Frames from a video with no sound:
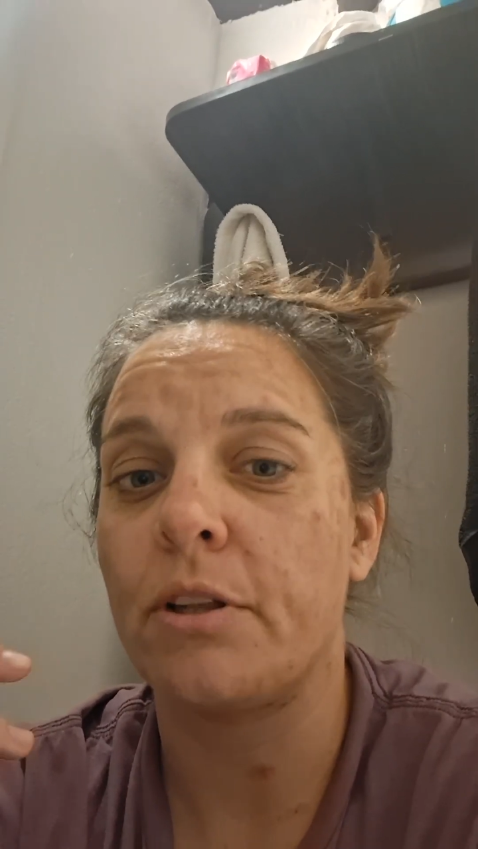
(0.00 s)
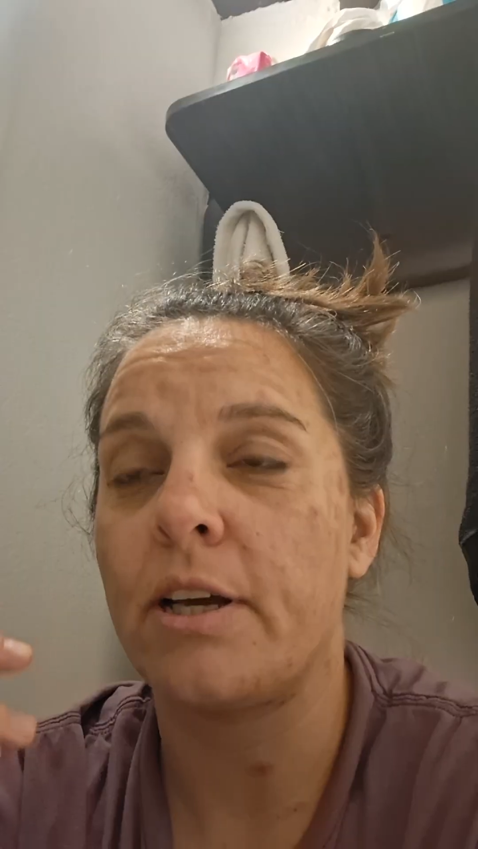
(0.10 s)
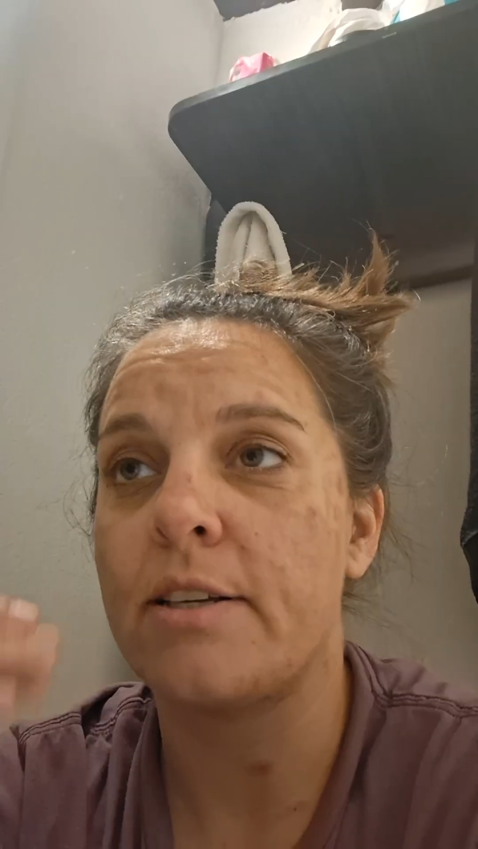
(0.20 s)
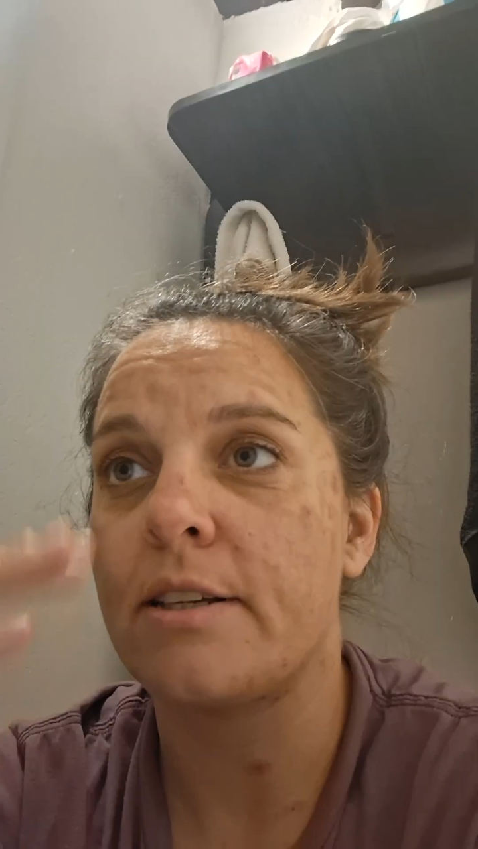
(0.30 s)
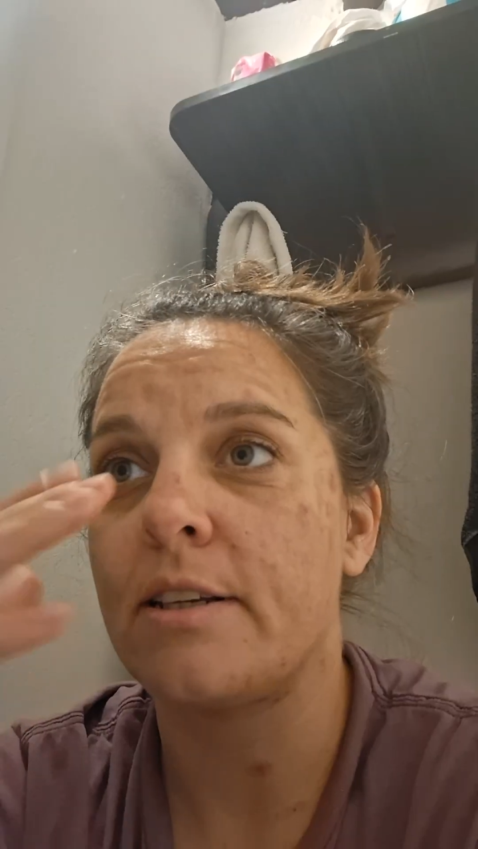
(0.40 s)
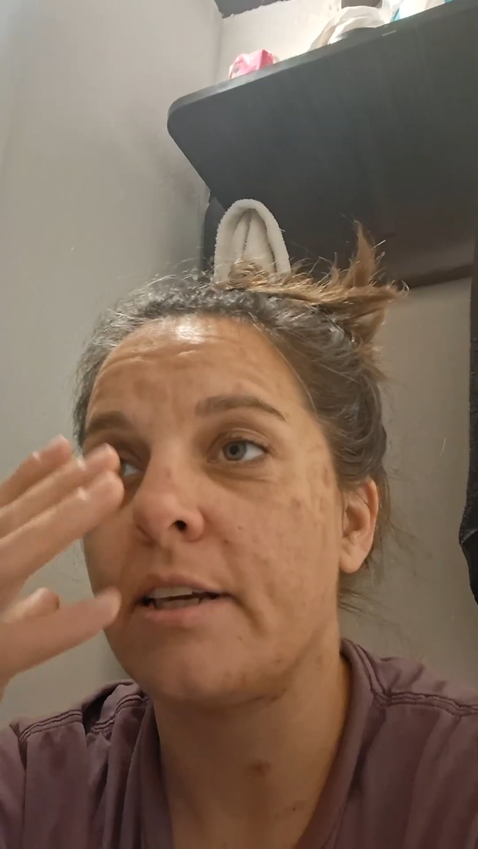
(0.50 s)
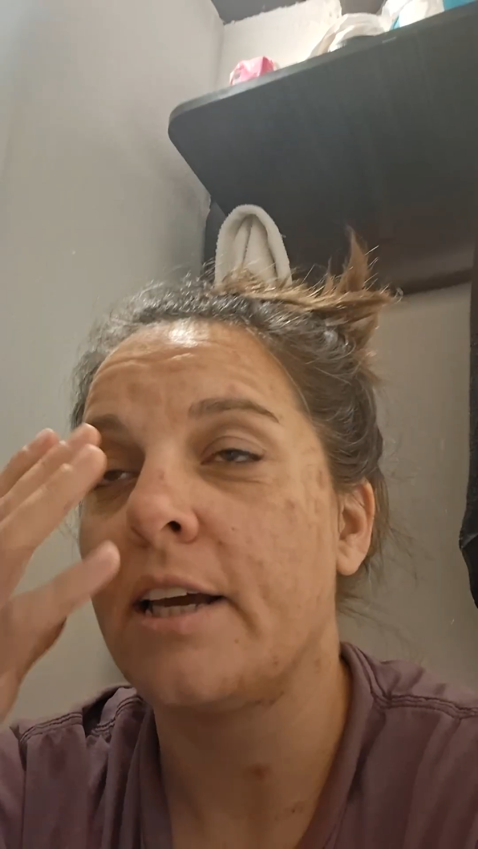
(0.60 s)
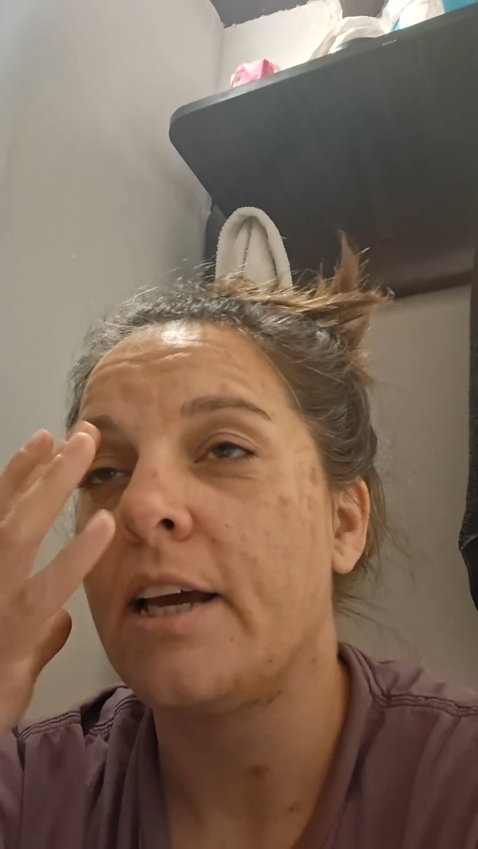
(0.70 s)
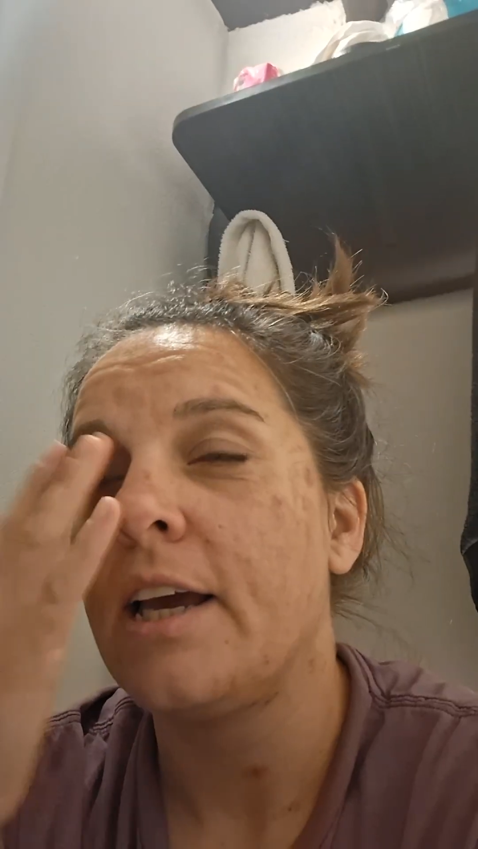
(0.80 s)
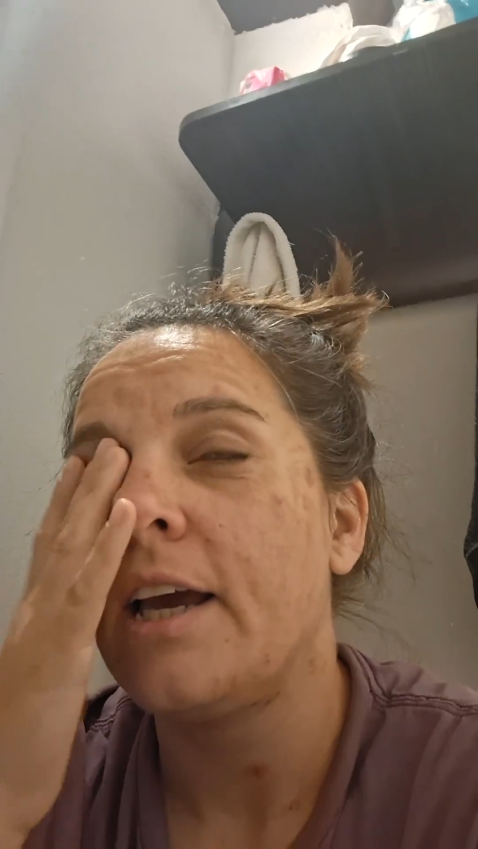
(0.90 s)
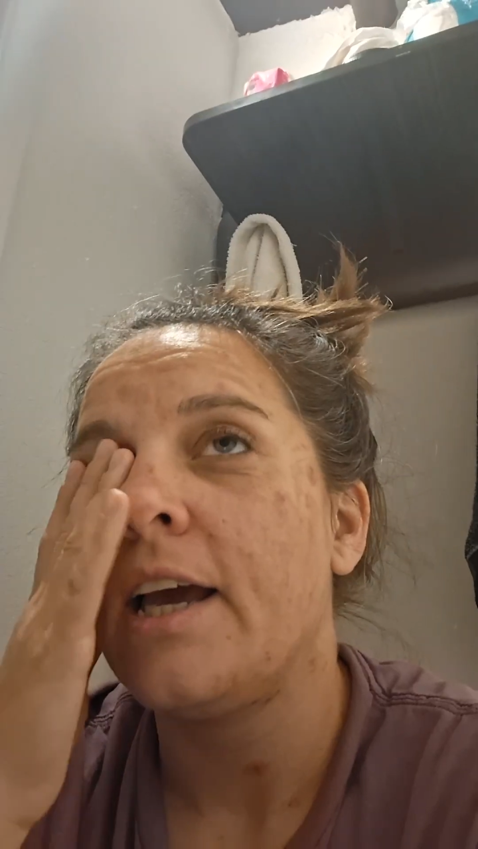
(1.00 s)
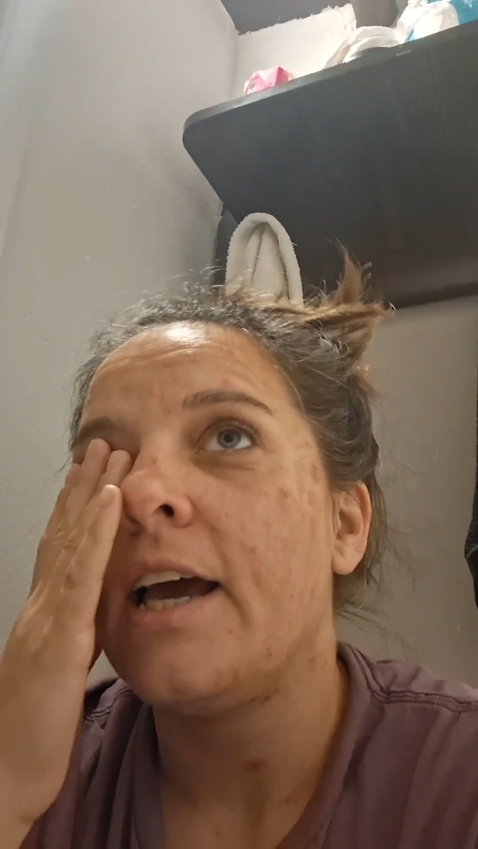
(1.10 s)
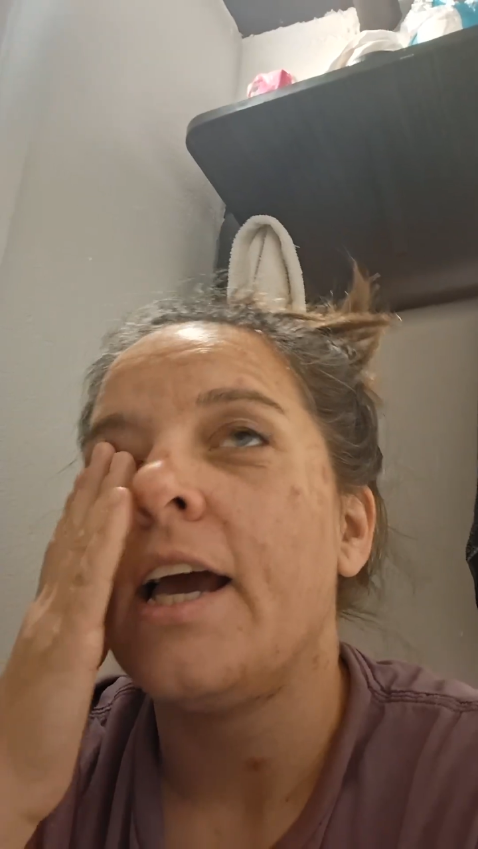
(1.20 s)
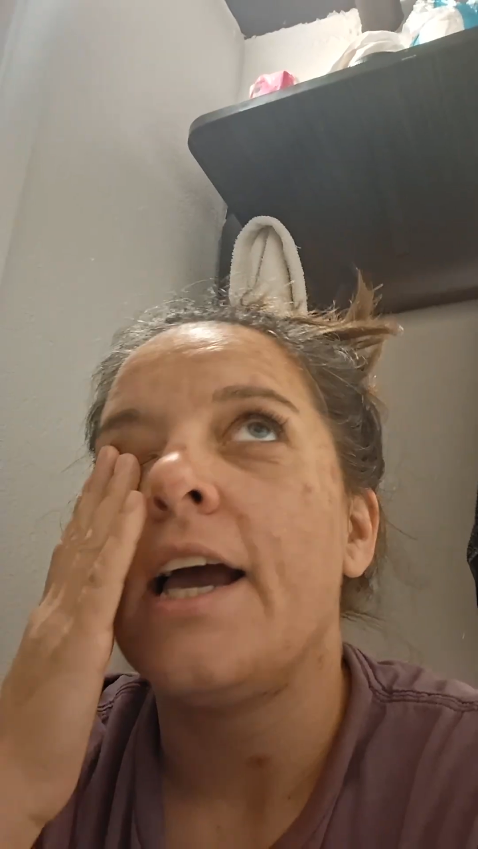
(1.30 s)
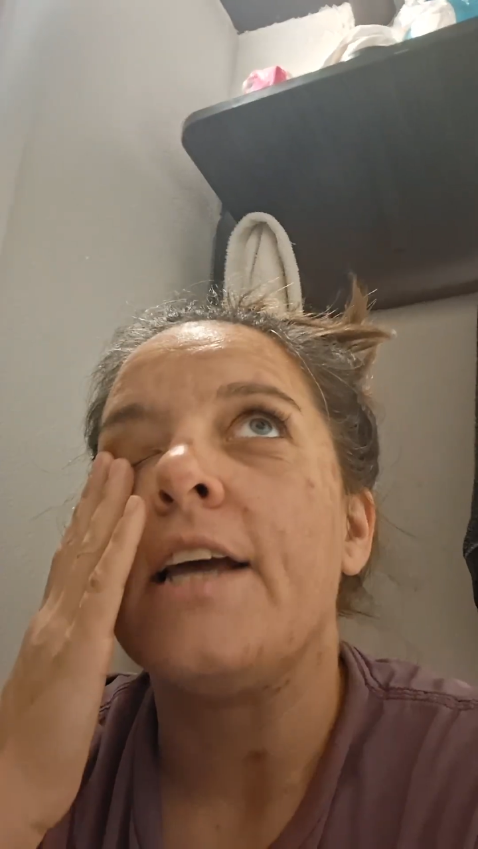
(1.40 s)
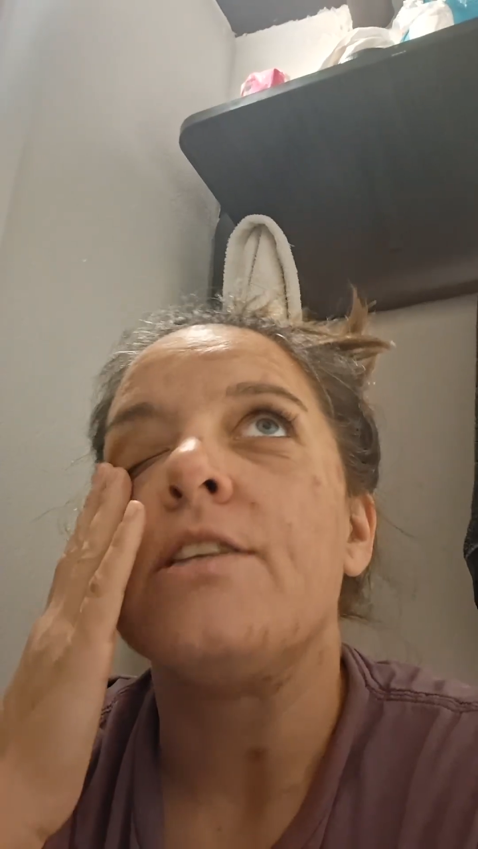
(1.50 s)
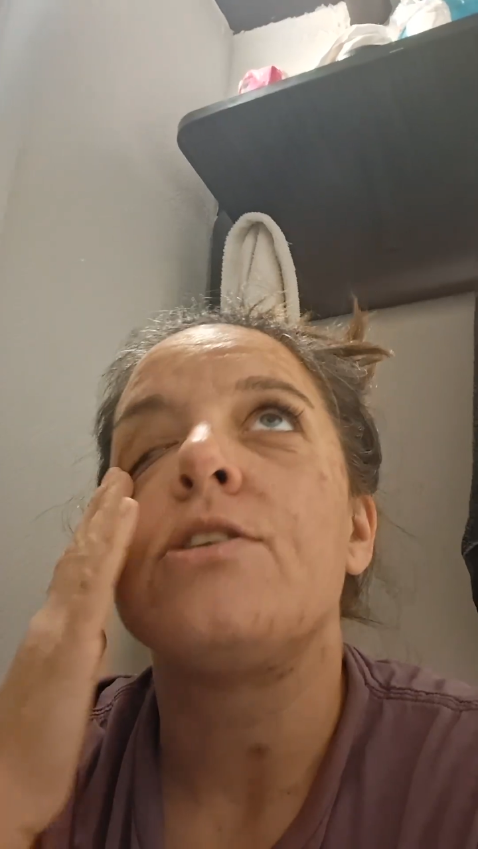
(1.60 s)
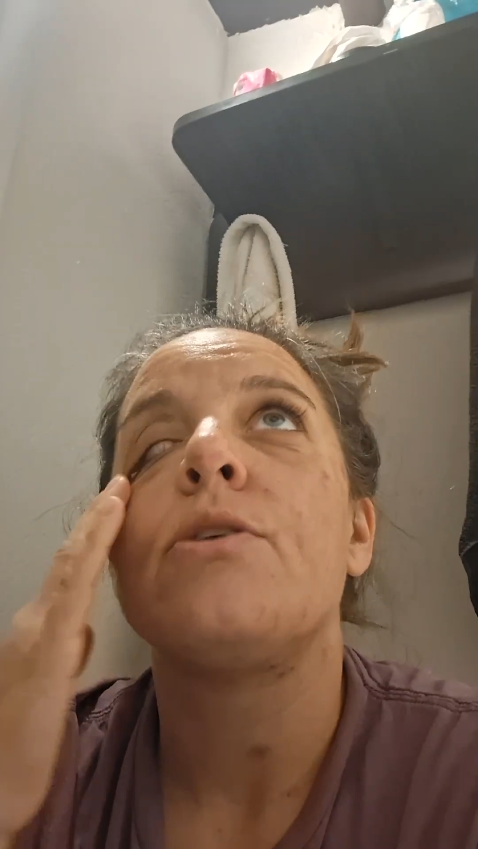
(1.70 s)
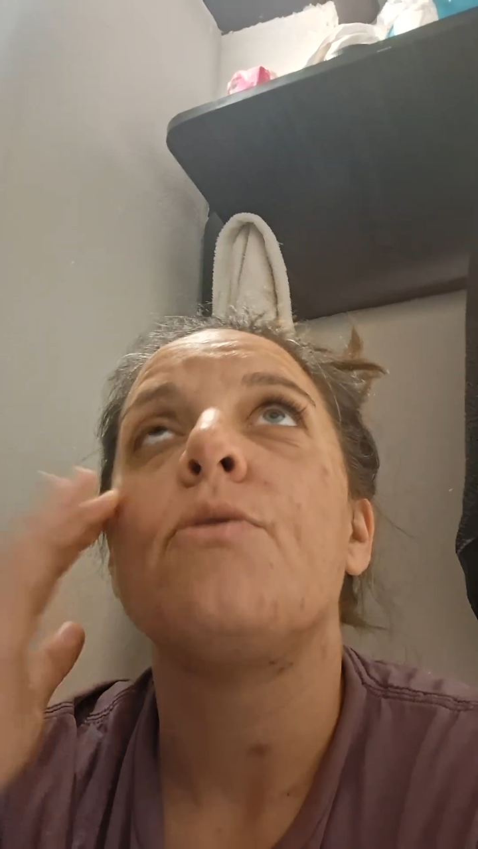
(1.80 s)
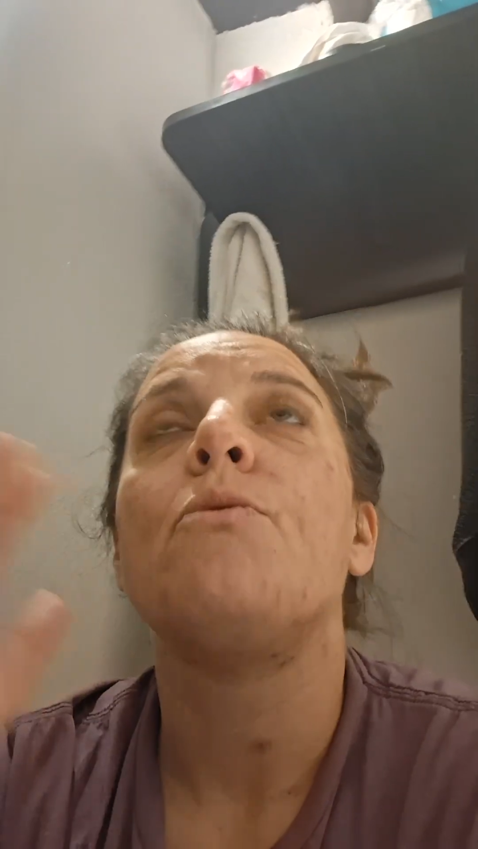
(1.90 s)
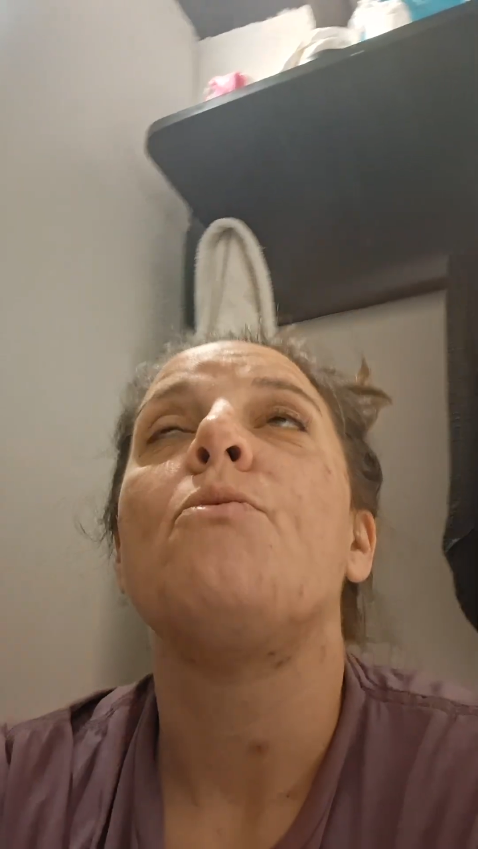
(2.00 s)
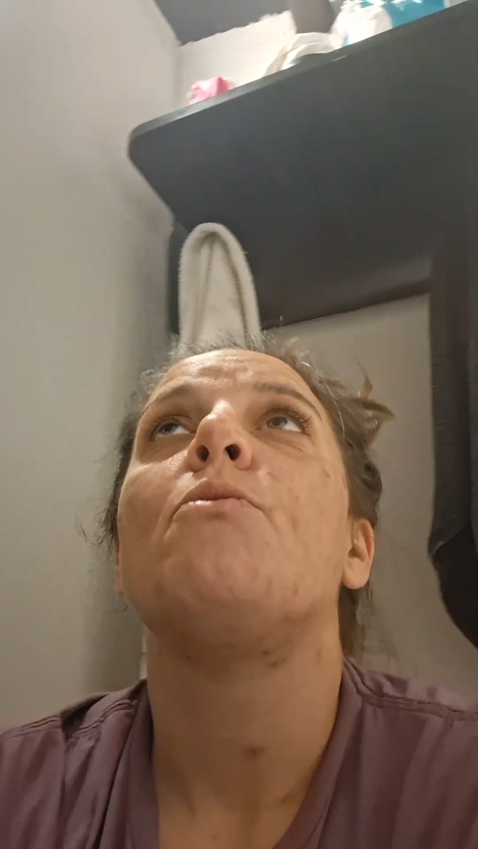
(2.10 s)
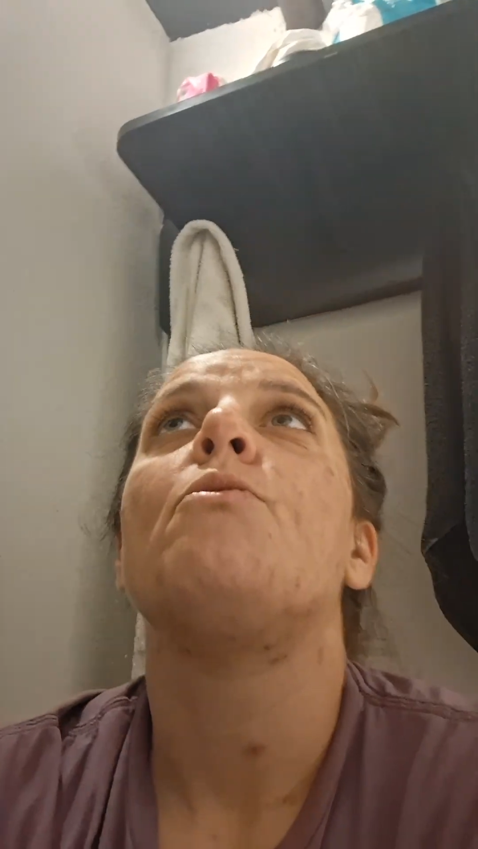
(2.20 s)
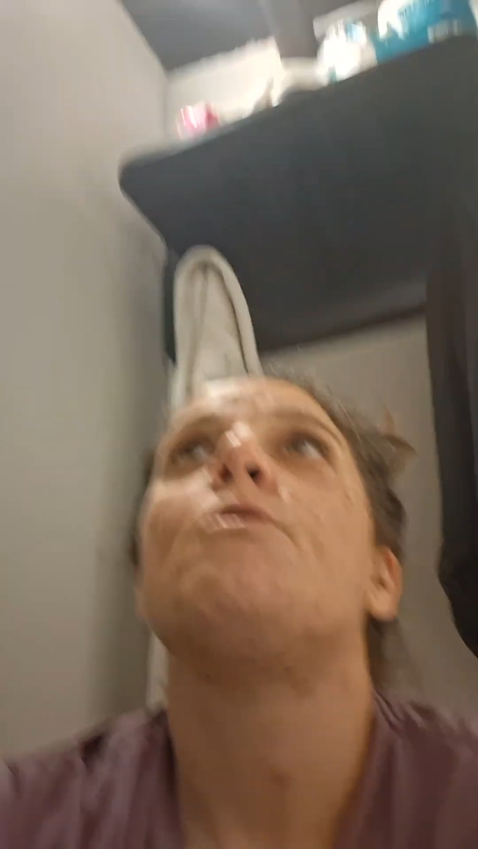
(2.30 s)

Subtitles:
lesson. And so